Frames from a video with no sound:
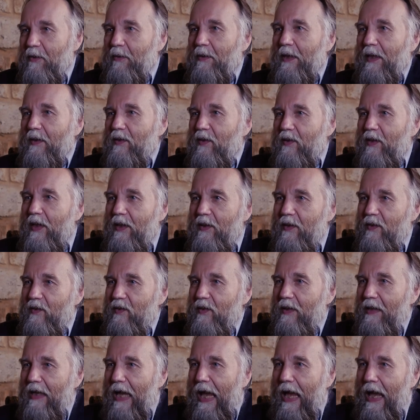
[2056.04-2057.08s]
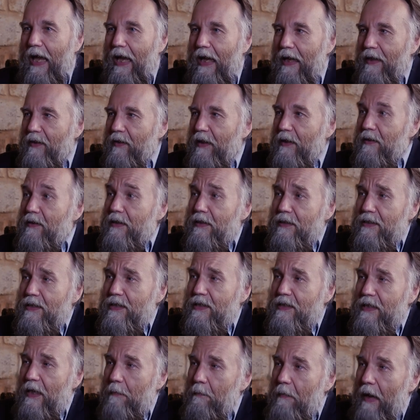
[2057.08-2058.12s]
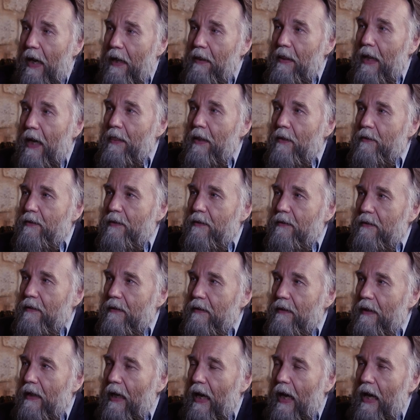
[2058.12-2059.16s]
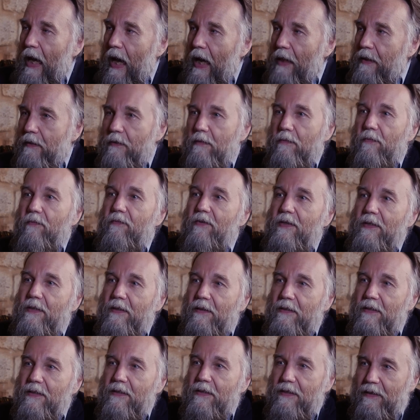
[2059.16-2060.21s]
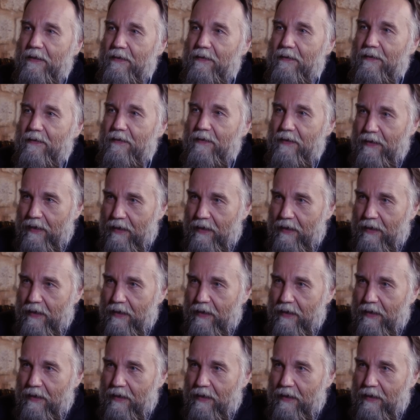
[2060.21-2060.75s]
So that is there is some another physics here.